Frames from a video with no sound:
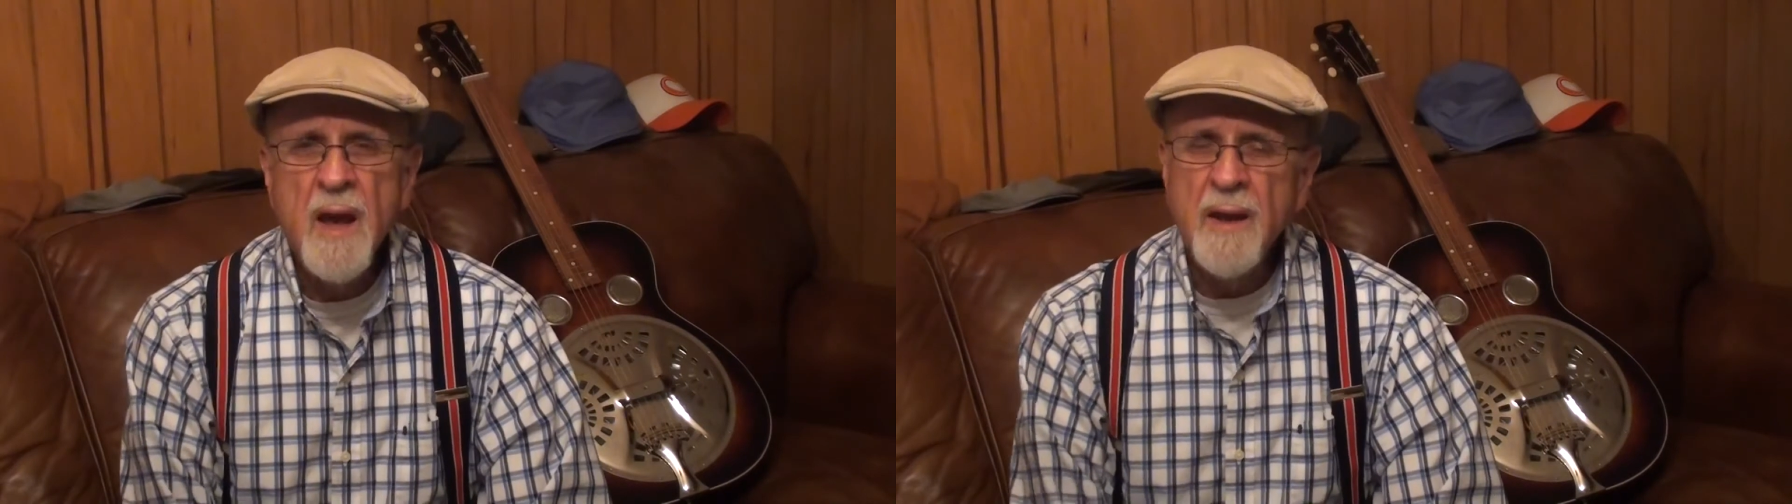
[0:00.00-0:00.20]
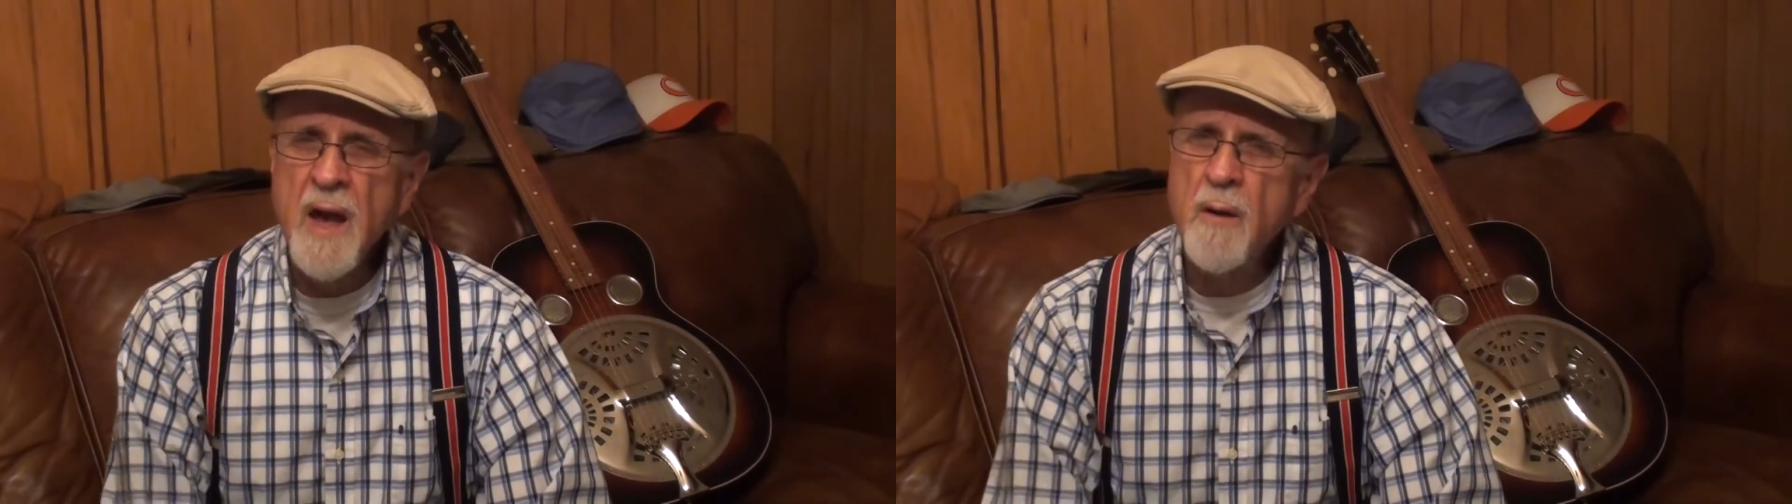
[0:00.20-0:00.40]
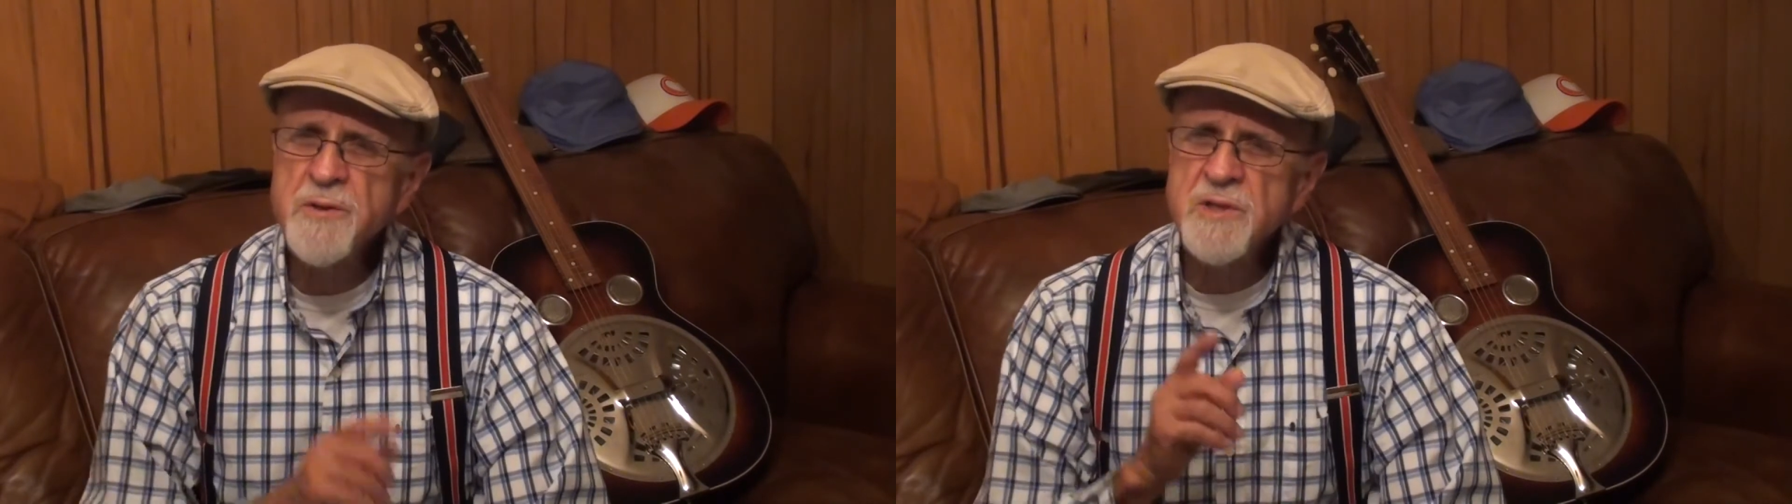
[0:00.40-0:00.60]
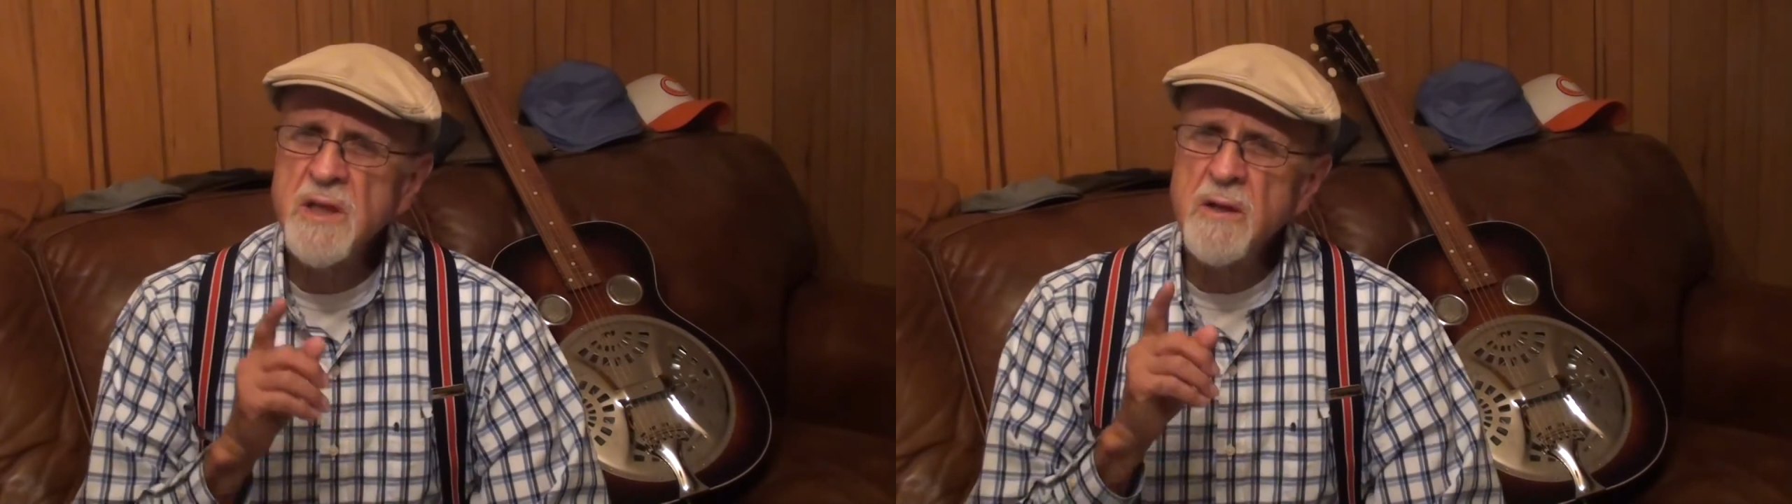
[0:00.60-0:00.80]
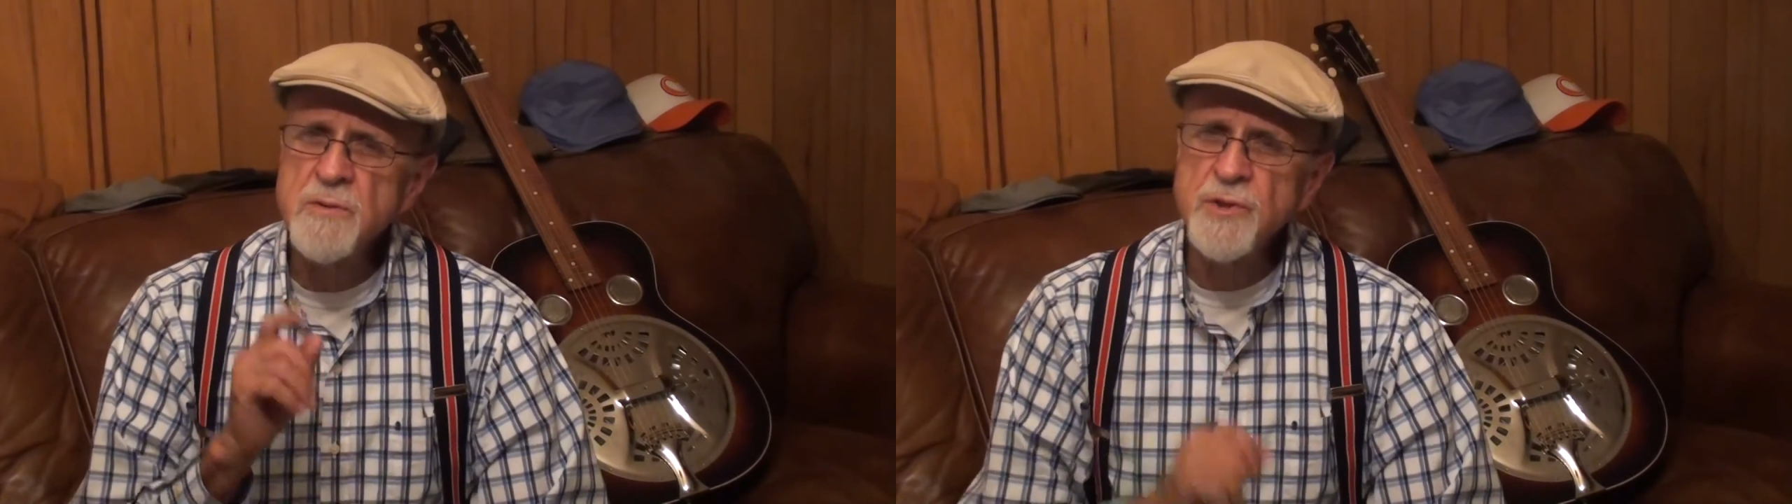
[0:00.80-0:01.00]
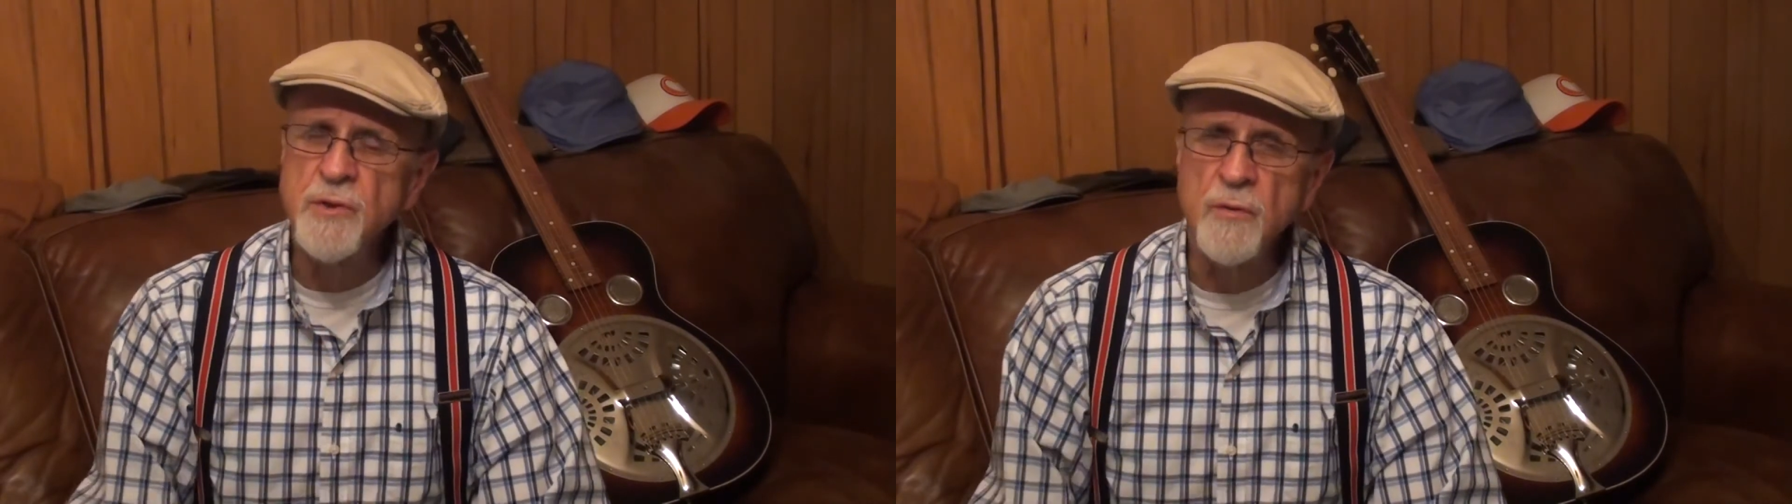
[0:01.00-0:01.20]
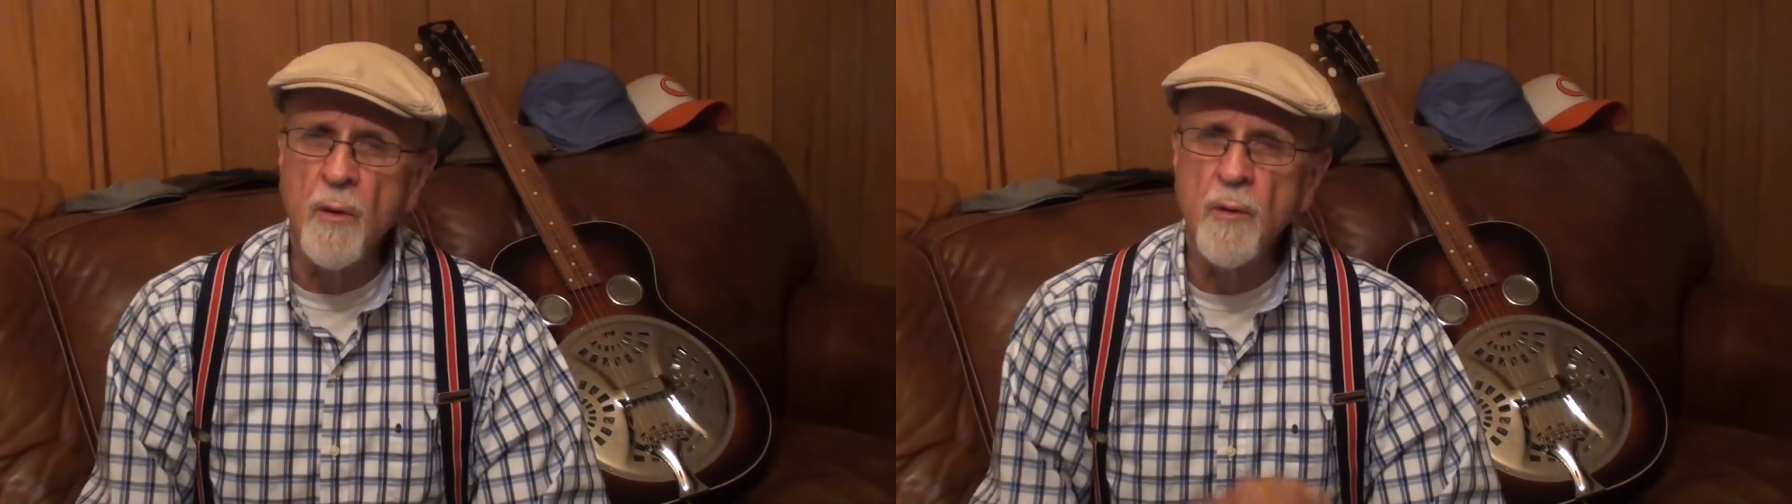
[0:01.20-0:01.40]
Now, I ought to say here too,